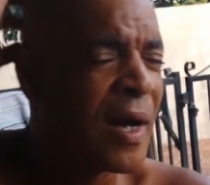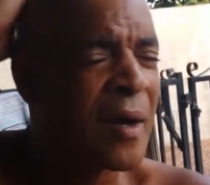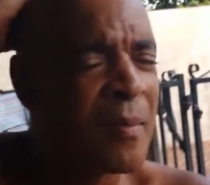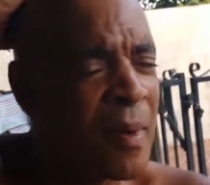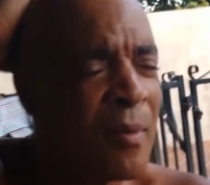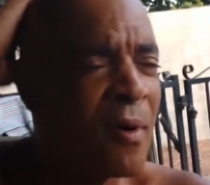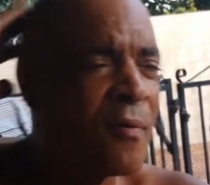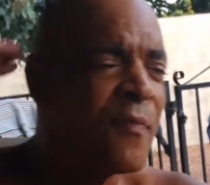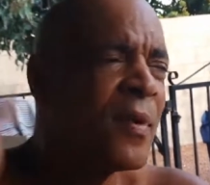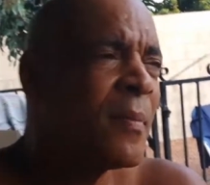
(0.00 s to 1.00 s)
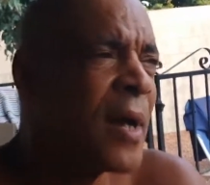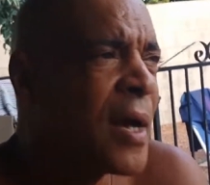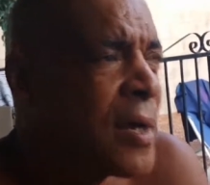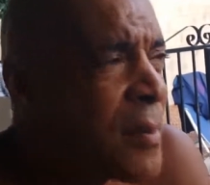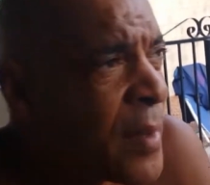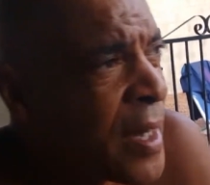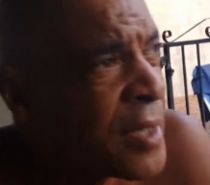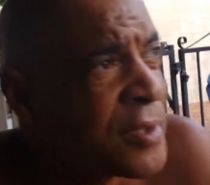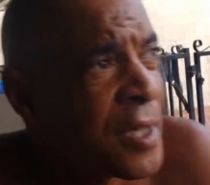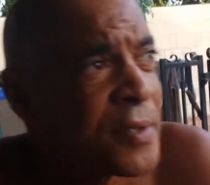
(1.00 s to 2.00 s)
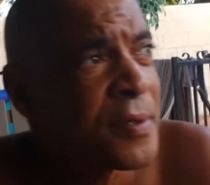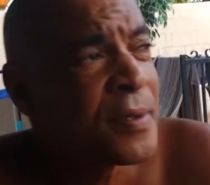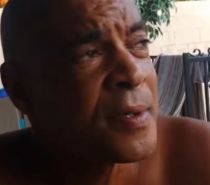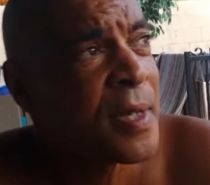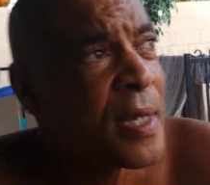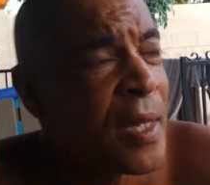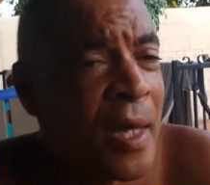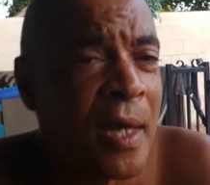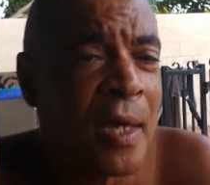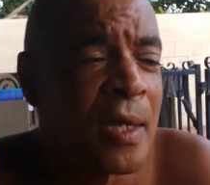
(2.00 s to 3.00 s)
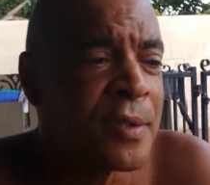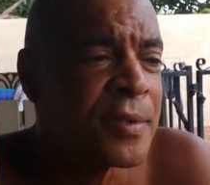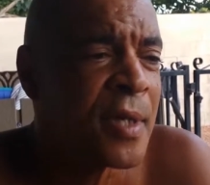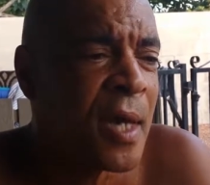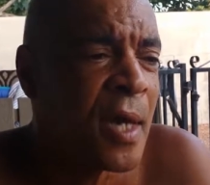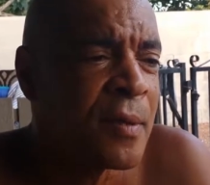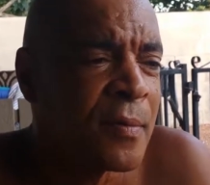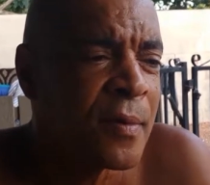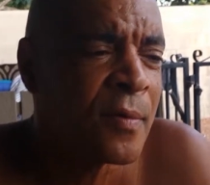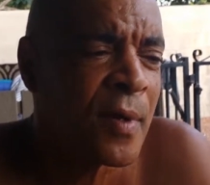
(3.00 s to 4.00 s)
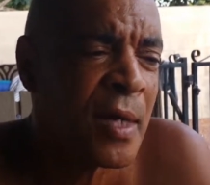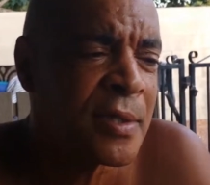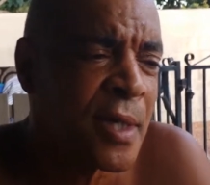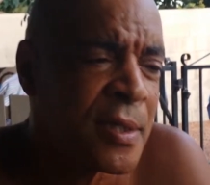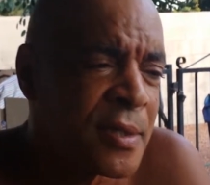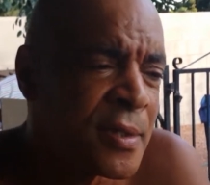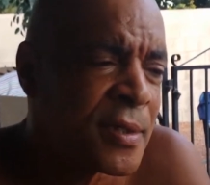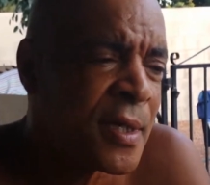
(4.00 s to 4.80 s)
Well, I remember in Vermont, in Manchester, in LA, it said, "Congratulations,